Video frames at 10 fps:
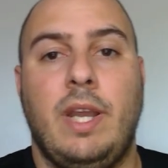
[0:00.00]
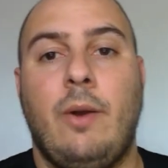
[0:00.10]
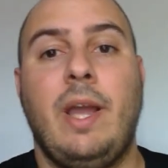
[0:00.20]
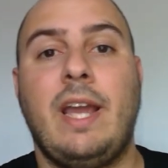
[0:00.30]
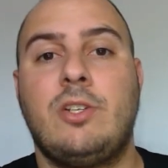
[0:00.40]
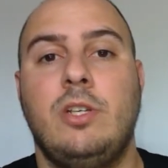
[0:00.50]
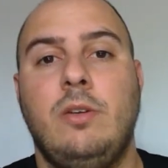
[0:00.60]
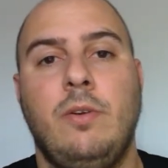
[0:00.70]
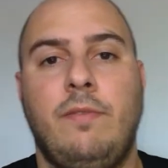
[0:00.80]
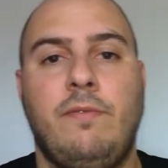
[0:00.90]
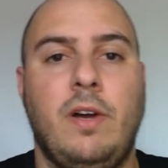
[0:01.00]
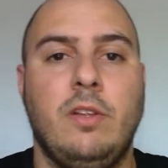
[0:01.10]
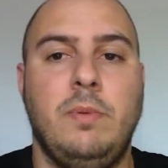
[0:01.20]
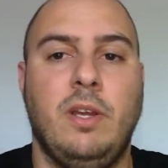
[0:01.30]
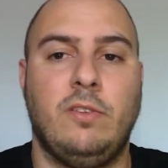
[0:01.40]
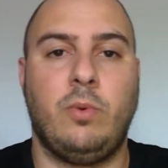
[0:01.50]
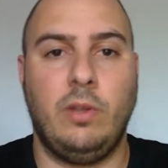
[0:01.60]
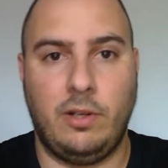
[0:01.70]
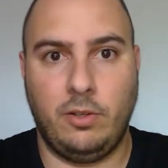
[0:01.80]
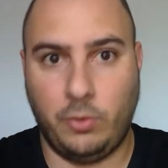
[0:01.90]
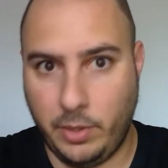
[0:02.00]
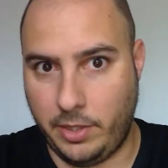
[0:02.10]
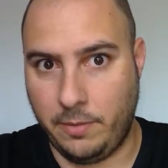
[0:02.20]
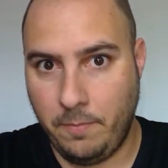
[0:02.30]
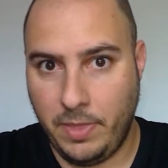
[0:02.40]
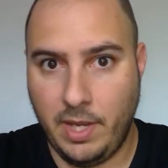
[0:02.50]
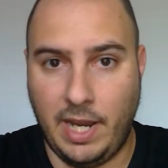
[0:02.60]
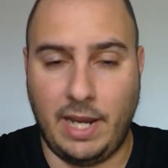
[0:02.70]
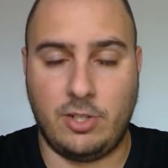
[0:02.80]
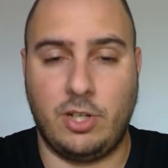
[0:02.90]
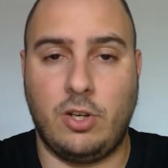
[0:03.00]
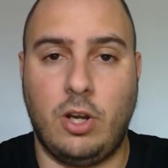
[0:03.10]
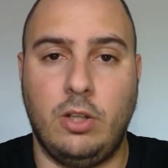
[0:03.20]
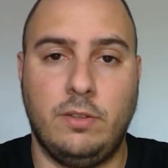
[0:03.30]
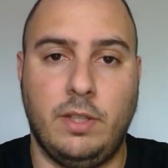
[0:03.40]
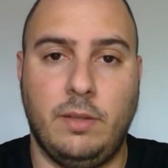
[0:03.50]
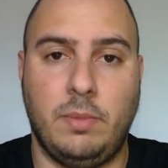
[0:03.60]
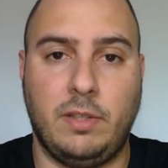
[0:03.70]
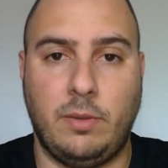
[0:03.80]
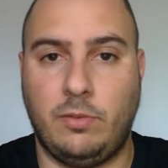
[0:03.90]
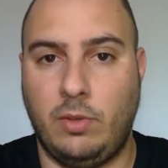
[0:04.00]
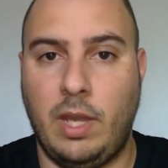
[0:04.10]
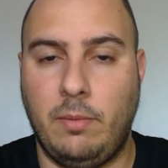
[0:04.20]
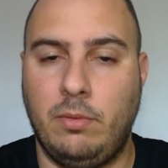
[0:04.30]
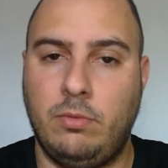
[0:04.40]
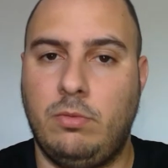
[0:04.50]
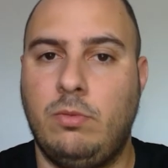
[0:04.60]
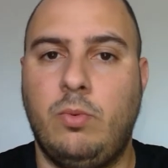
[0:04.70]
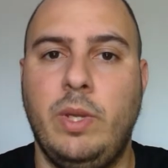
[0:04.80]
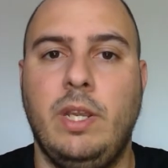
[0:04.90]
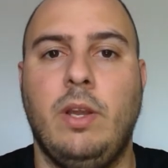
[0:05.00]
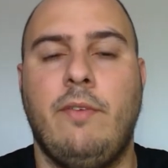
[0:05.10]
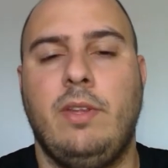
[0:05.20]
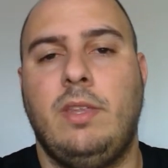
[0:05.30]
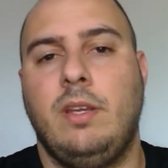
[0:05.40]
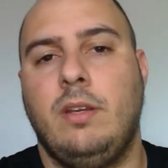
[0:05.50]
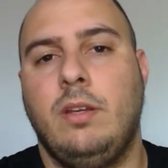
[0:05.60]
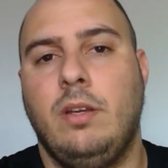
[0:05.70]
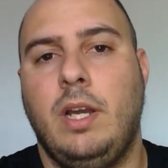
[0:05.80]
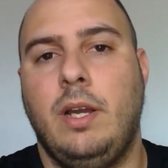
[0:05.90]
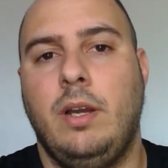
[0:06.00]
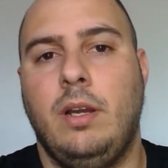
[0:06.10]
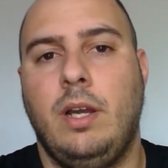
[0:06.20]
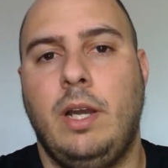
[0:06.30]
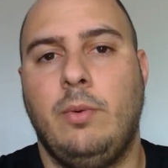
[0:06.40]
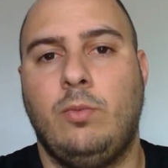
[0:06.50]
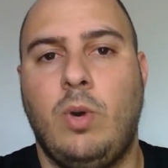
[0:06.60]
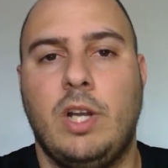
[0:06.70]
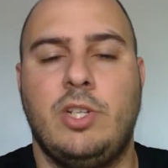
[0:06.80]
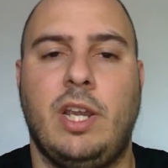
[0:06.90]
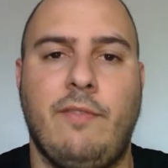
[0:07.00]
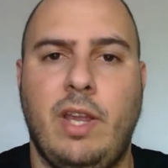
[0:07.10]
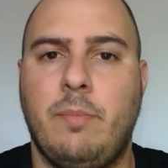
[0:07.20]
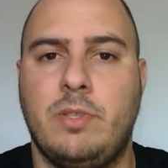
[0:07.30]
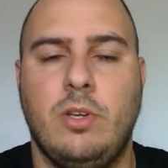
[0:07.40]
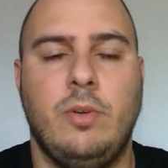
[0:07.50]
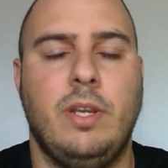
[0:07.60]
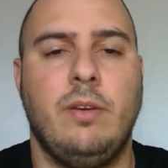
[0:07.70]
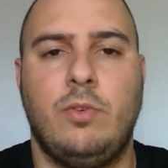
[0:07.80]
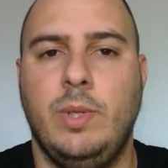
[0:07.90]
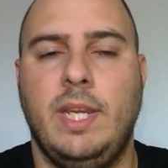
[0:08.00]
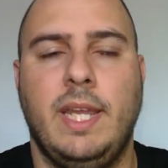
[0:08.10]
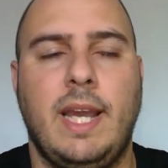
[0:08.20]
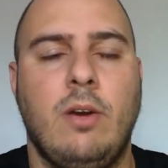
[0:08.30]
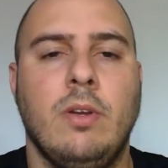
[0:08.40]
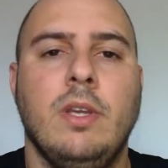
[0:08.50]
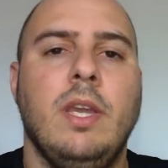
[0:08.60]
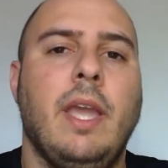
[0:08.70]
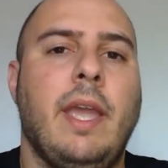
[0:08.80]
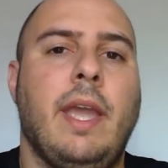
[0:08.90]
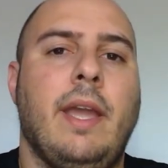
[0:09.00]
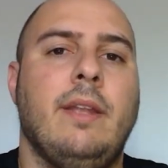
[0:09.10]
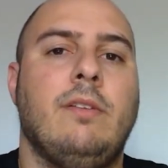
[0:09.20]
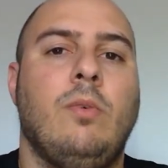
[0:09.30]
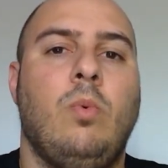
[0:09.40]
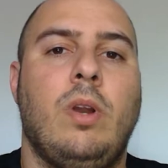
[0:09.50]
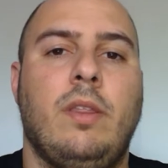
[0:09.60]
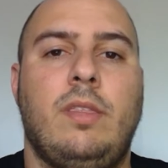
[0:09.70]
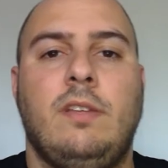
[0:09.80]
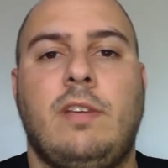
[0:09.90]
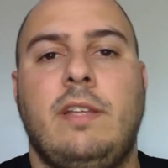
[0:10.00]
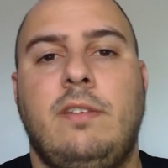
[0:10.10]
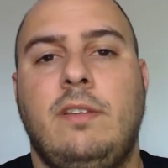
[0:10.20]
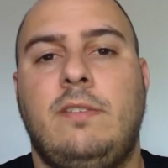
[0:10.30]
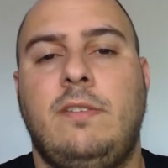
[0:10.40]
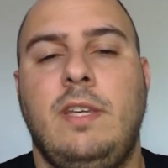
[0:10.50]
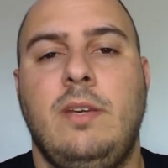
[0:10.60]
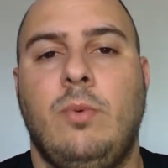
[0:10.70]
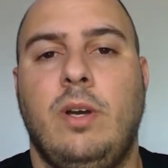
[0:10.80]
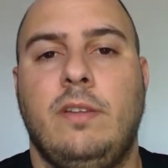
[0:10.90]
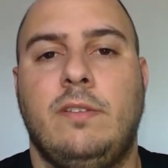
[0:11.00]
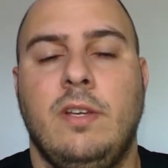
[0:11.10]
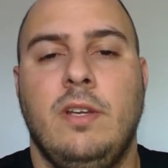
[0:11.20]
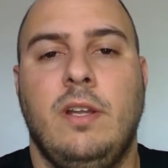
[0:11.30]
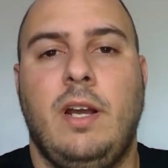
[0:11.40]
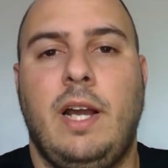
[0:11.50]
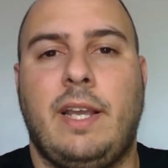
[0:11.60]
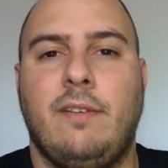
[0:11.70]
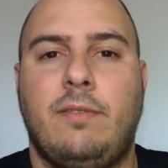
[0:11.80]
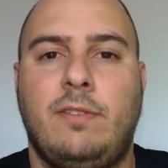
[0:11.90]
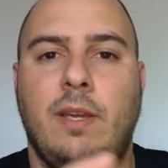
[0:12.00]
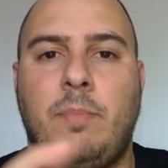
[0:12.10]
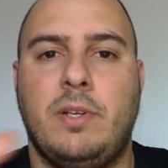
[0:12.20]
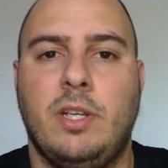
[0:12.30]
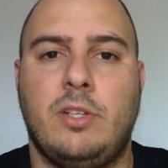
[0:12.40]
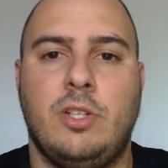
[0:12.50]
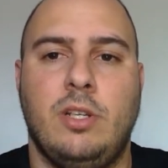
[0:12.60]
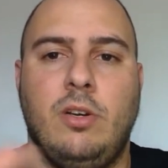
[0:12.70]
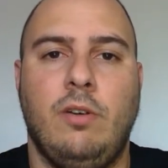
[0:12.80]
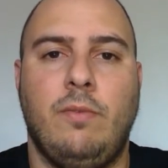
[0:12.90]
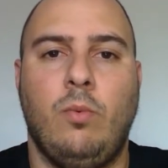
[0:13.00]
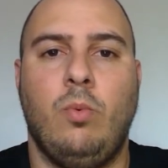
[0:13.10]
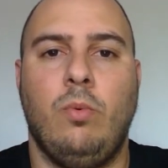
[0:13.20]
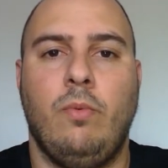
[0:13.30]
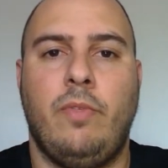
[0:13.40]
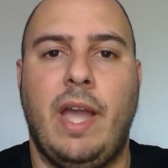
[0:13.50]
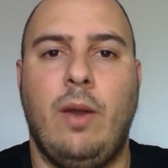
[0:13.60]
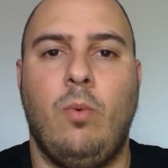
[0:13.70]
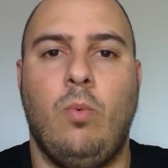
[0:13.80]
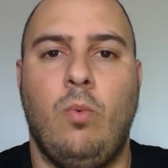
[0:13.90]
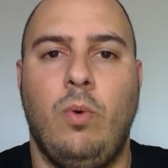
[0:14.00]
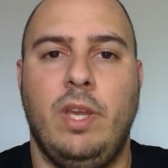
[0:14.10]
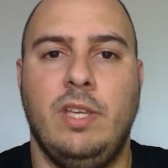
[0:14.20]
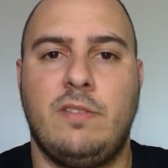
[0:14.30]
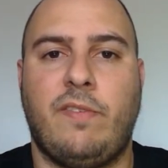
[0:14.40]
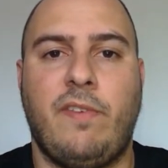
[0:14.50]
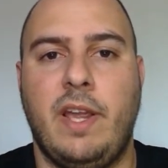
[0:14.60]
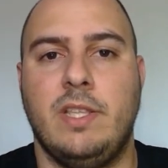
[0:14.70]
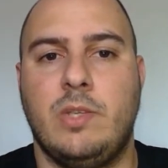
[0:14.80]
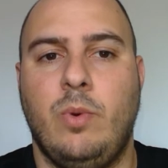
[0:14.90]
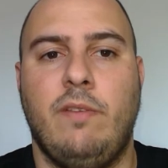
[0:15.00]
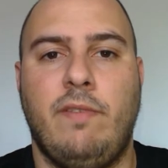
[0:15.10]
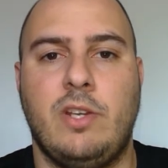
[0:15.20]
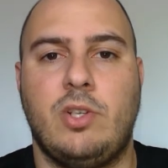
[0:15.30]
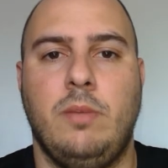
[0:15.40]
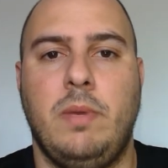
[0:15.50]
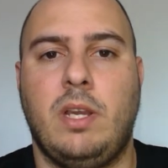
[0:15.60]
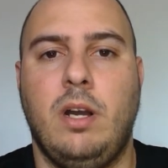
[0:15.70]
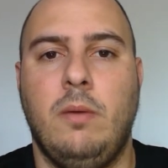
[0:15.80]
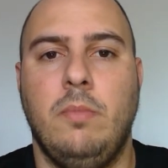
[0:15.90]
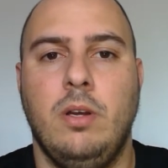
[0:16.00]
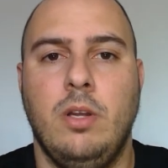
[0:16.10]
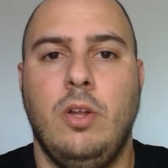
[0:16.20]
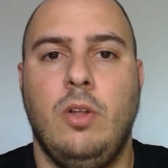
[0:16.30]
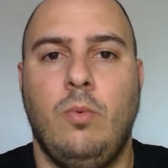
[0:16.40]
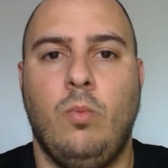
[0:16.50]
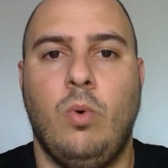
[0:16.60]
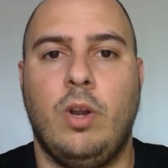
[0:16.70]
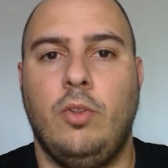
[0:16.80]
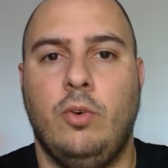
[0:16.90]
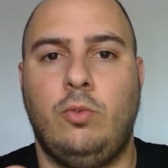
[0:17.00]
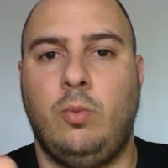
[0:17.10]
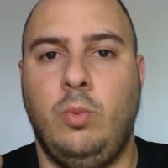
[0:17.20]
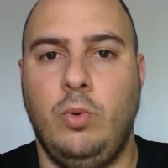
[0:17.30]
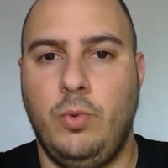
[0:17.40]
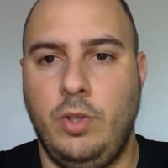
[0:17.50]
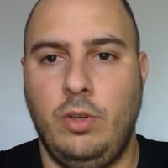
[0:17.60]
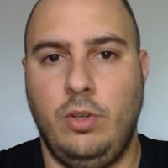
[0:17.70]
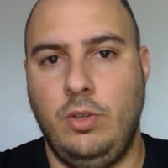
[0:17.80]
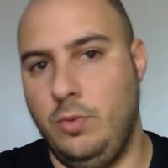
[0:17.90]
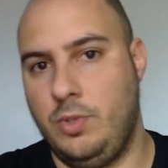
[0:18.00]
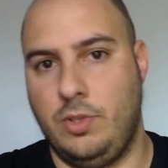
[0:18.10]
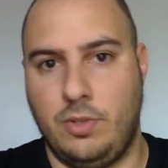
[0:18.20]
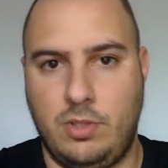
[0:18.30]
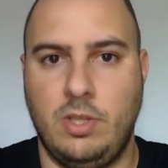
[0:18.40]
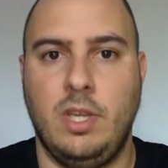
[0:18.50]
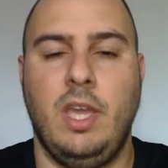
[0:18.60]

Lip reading: Now, I actually, if you followed me on Twitter, I actually called it because I was tweeting everything. I was watching every episode and tweeting it out. And one of the things I did see was I could see a prediction of that his friends would eventually become one of those Wu users.